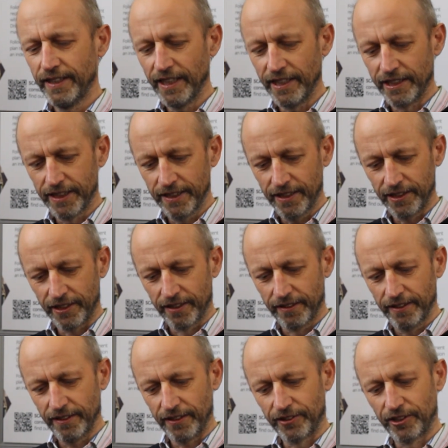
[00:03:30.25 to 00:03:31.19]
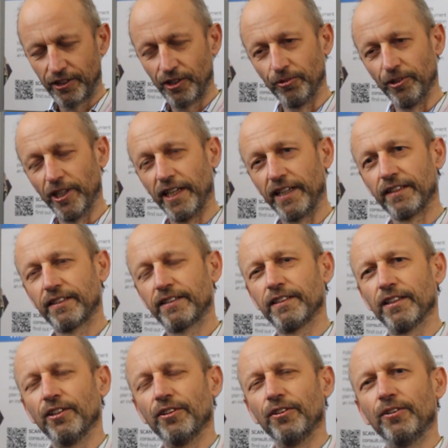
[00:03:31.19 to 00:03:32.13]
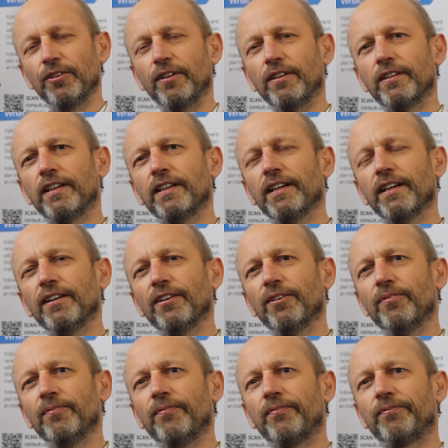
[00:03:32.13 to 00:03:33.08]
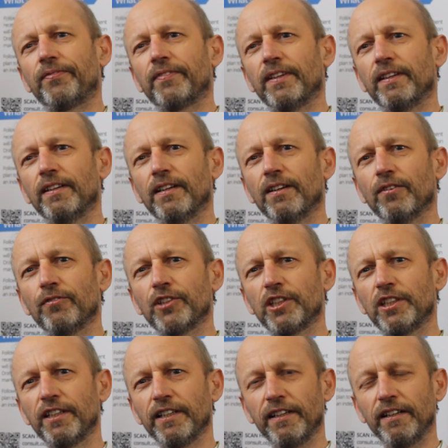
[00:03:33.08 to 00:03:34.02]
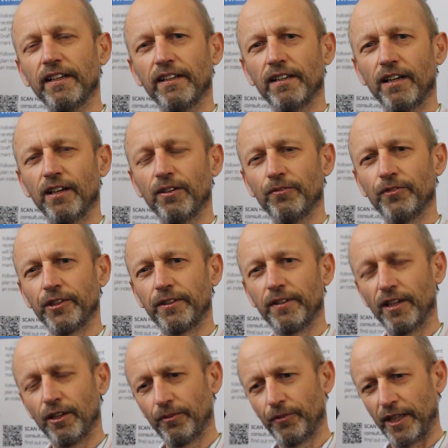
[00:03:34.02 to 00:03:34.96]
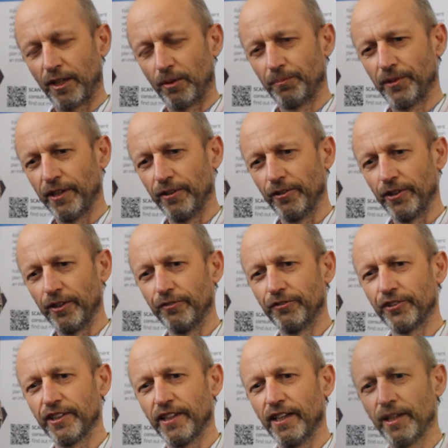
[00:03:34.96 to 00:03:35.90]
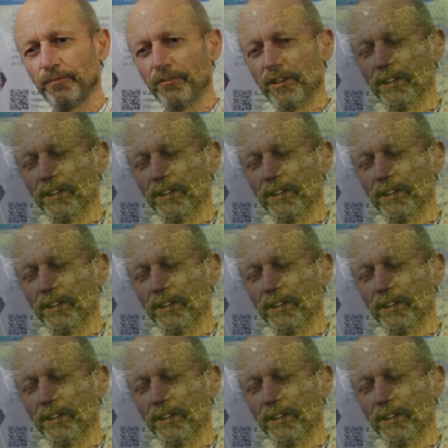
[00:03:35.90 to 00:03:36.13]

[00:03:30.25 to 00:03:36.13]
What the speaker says: Yes, that's correct. So obviously over that period of time,